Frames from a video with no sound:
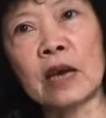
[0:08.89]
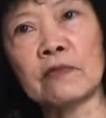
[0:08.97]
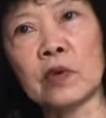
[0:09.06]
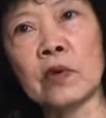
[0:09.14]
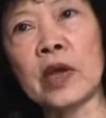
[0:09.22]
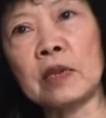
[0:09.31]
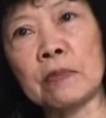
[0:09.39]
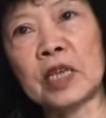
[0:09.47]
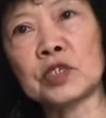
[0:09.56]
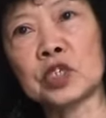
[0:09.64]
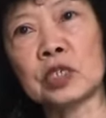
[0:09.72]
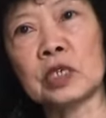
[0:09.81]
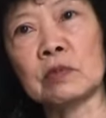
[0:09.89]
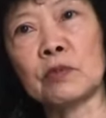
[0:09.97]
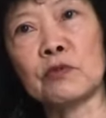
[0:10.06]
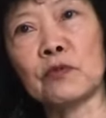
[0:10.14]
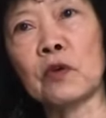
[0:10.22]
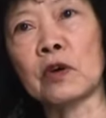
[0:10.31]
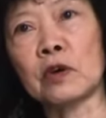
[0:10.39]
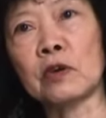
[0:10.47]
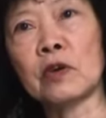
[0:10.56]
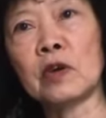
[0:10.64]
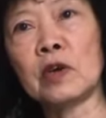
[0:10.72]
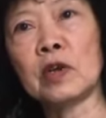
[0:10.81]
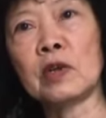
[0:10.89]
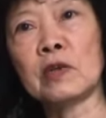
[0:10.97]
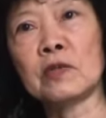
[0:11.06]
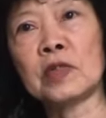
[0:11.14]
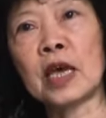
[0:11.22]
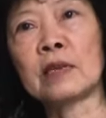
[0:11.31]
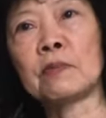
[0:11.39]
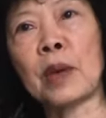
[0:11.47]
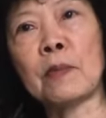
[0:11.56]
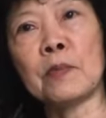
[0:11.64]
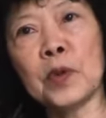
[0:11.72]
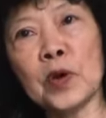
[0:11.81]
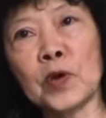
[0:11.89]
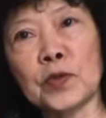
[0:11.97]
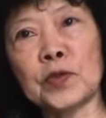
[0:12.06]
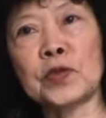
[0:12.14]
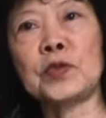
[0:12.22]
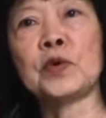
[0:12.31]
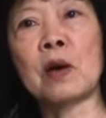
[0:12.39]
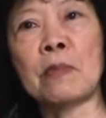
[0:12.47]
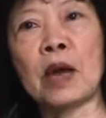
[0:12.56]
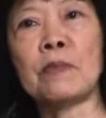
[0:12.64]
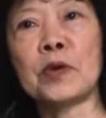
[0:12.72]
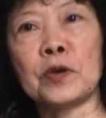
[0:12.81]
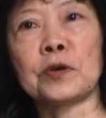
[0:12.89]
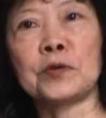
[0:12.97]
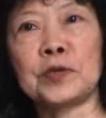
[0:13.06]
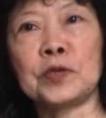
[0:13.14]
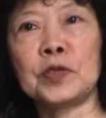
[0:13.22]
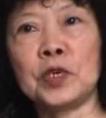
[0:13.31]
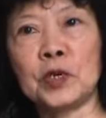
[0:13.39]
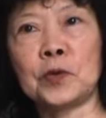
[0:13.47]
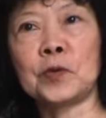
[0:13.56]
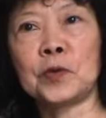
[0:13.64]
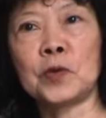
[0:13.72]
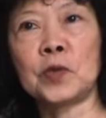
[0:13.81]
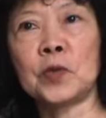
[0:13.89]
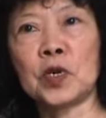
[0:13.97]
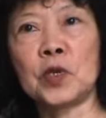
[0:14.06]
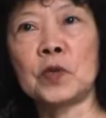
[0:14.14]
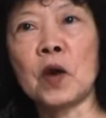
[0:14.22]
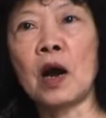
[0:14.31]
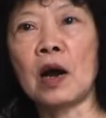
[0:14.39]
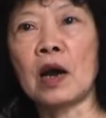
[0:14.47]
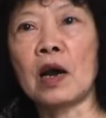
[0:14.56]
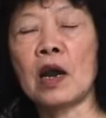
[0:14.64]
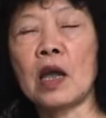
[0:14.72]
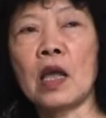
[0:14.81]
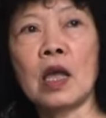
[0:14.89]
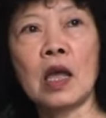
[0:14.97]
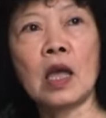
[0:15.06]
I've already mentioned it before, that by birth, you are by birth, you know, what you are.